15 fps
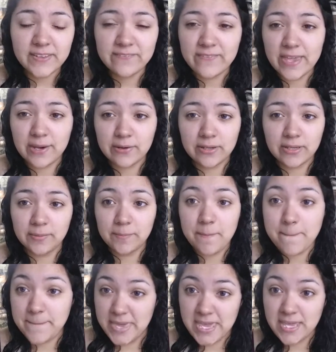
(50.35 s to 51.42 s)
very
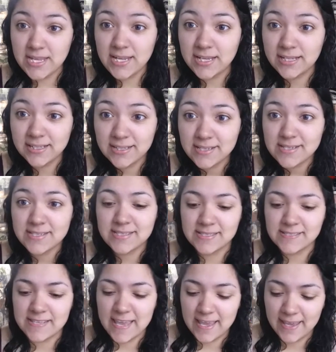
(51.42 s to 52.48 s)
mean
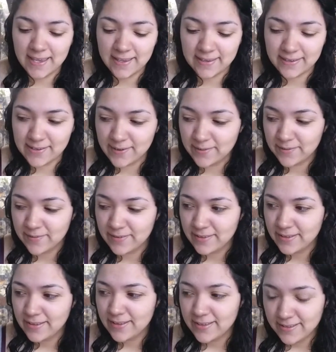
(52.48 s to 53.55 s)
to say, the
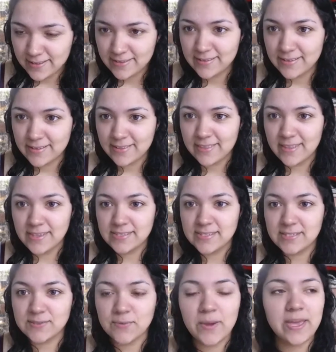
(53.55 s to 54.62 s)

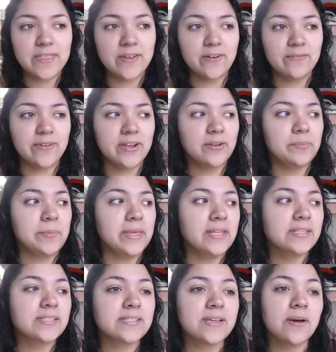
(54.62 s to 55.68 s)
easiest way. They're very
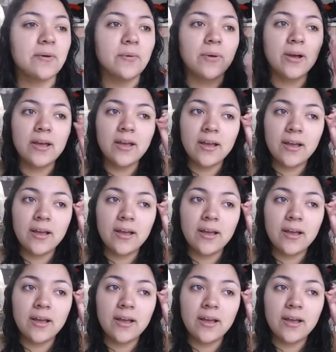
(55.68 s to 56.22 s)
mean. So,